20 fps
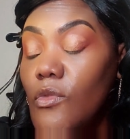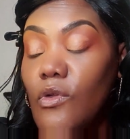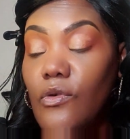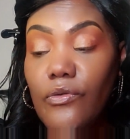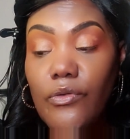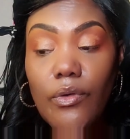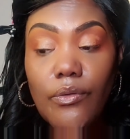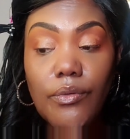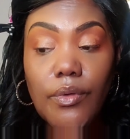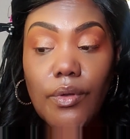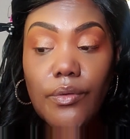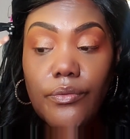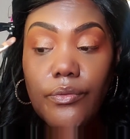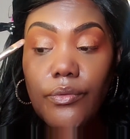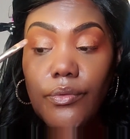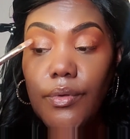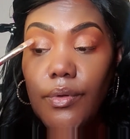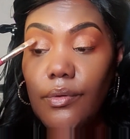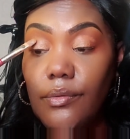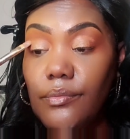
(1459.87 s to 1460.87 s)
For real,
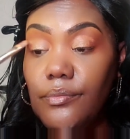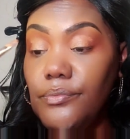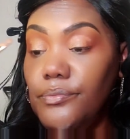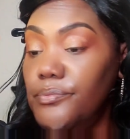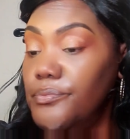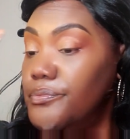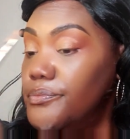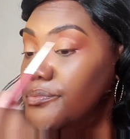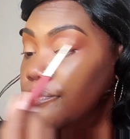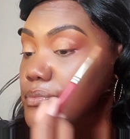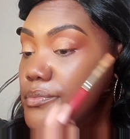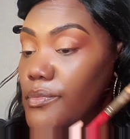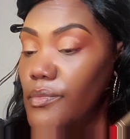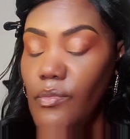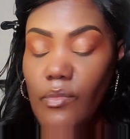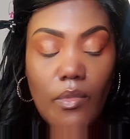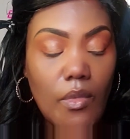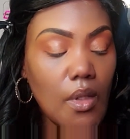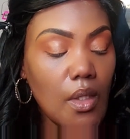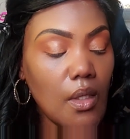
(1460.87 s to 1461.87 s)
for real.
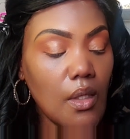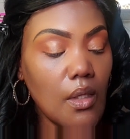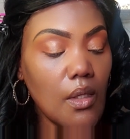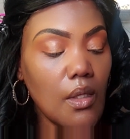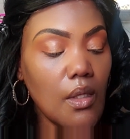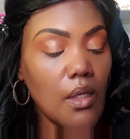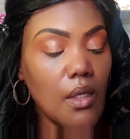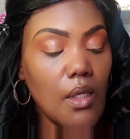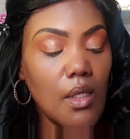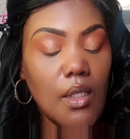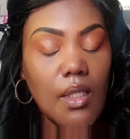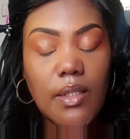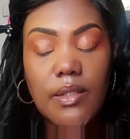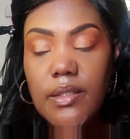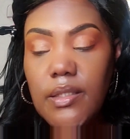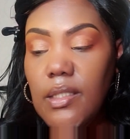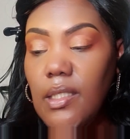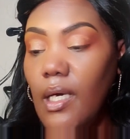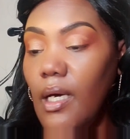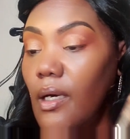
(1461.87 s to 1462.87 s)
And I
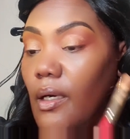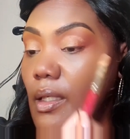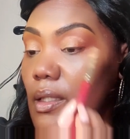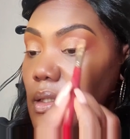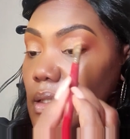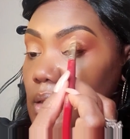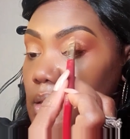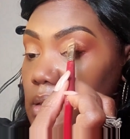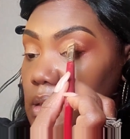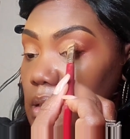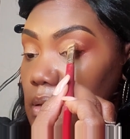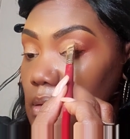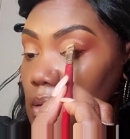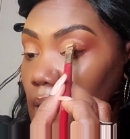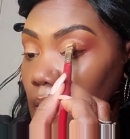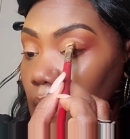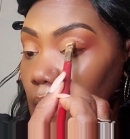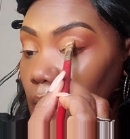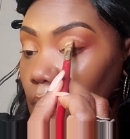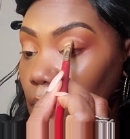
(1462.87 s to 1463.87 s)
see how it seems
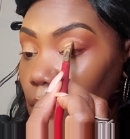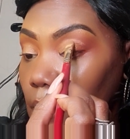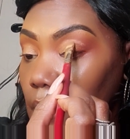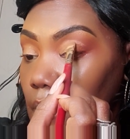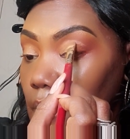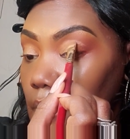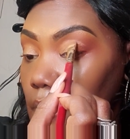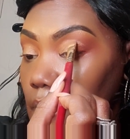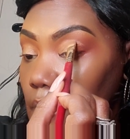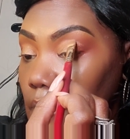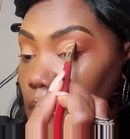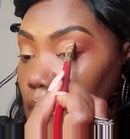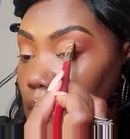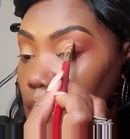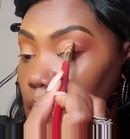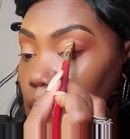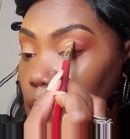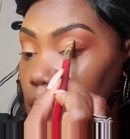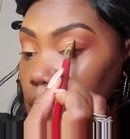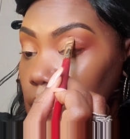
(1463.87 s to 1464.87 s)
like I went
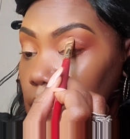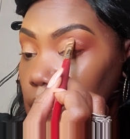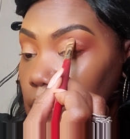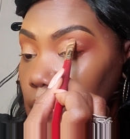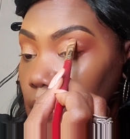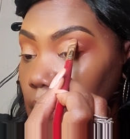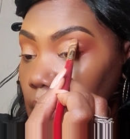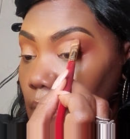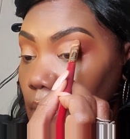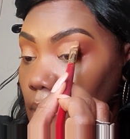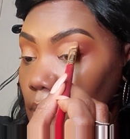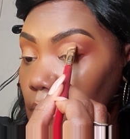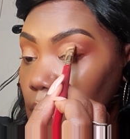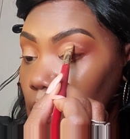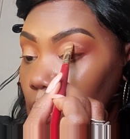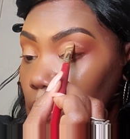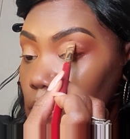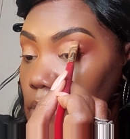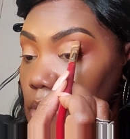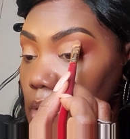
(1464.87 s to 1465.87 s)
down when
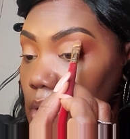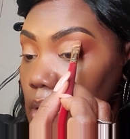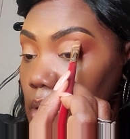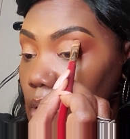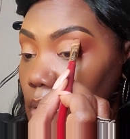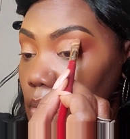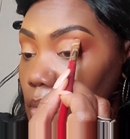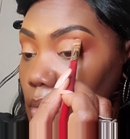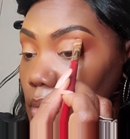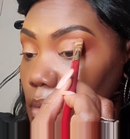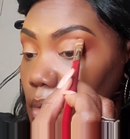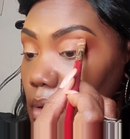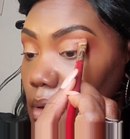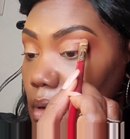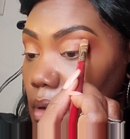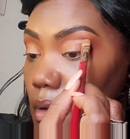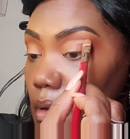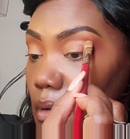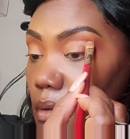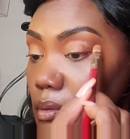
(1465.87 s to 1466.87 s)
I should have kept going
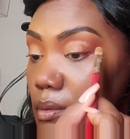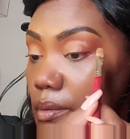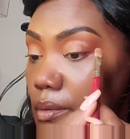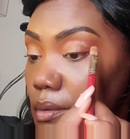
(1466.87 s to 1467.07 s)
out.